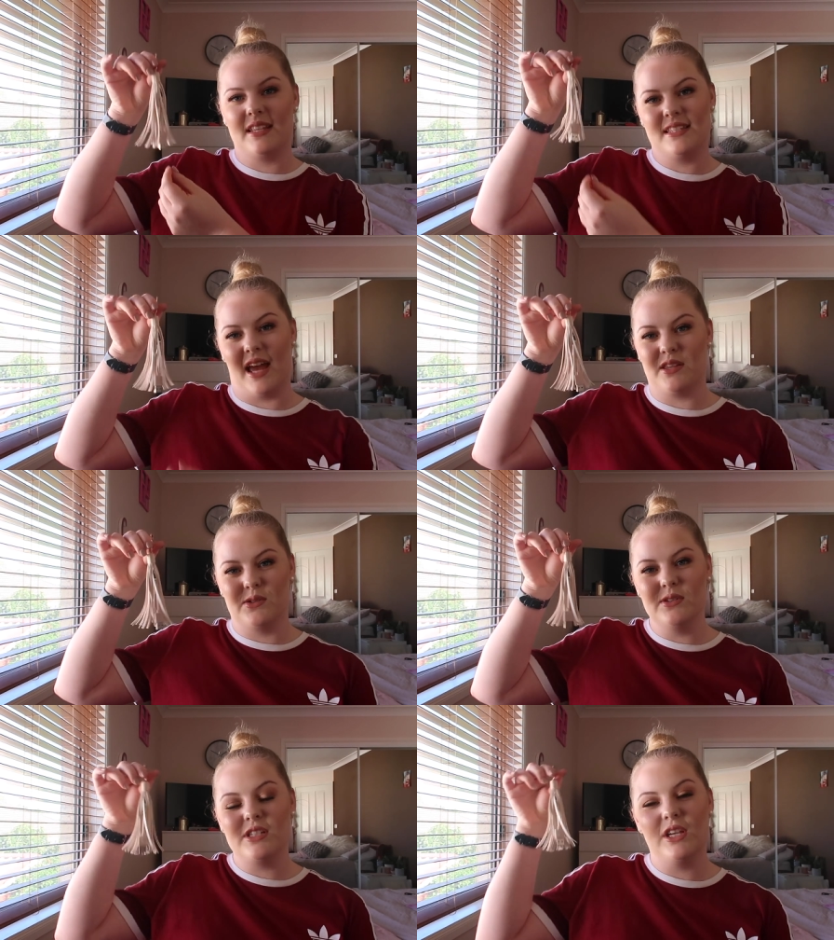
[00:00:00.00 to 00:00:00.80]

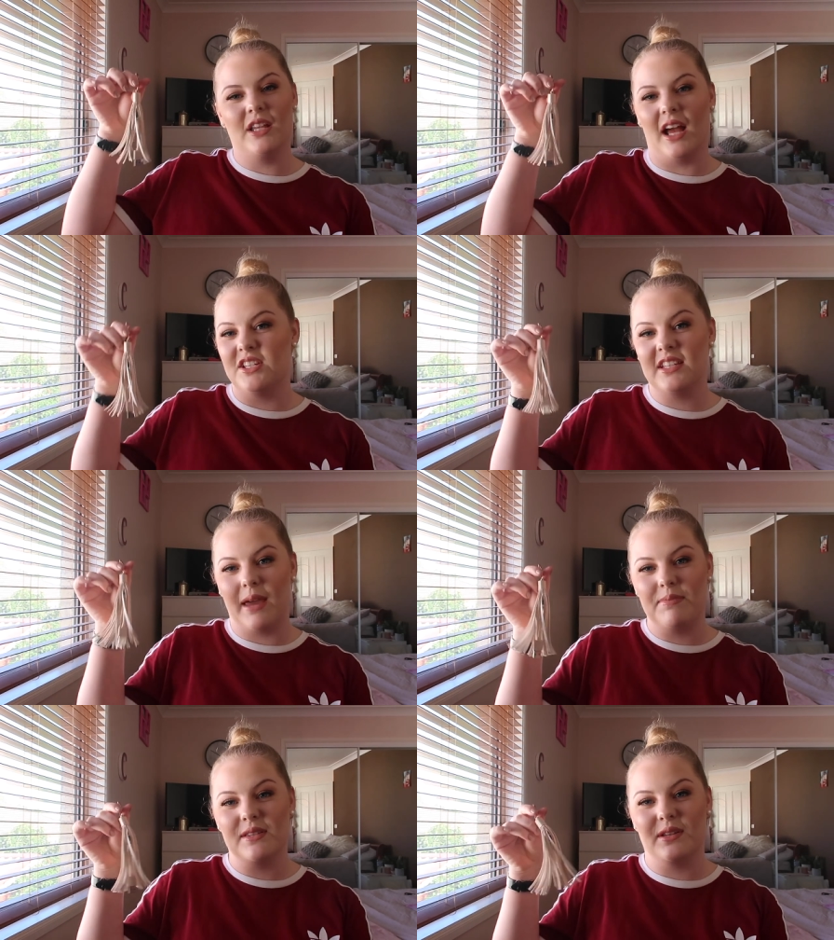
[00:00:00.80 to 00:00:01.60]
tassels can, I just
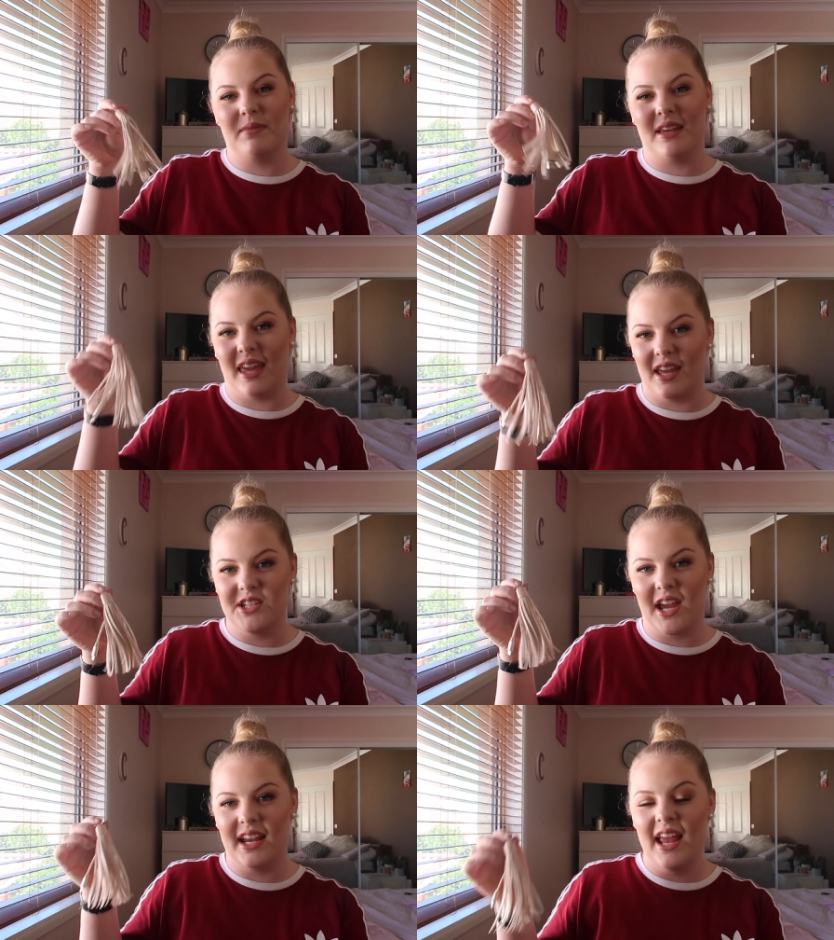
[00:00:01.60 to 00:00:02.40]
keep this on my
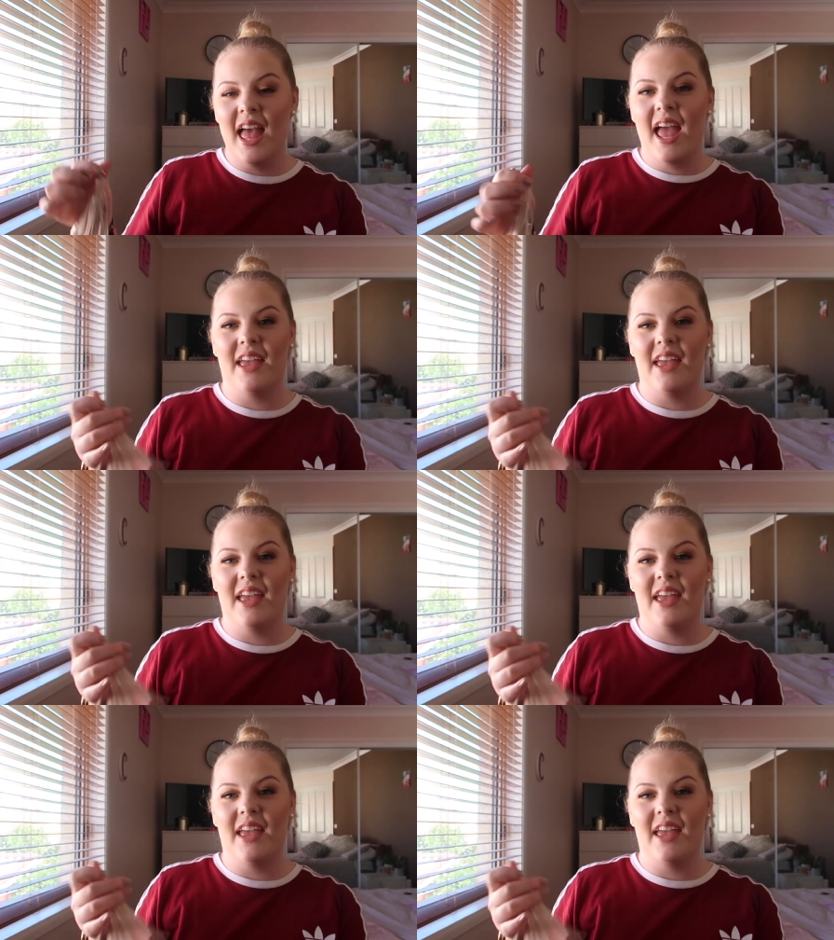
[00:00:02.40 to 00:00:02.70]
keychain